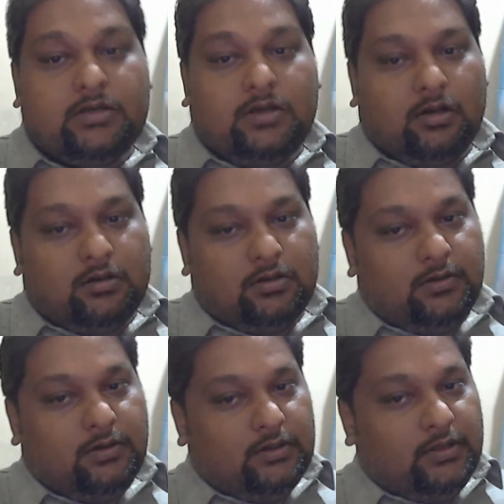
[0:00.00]
not
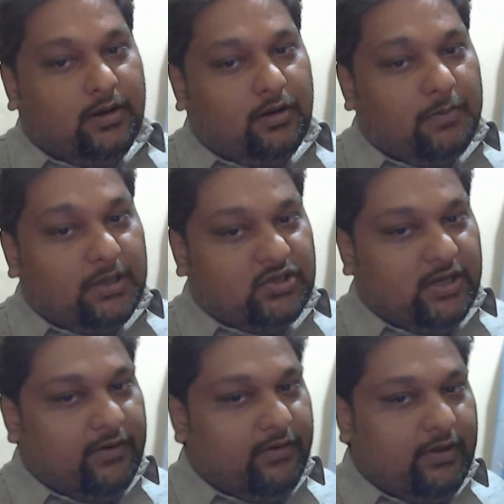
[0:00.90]
they're not much
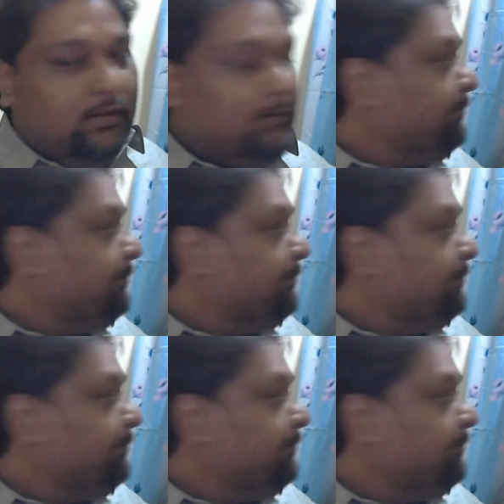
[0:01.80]
aerial,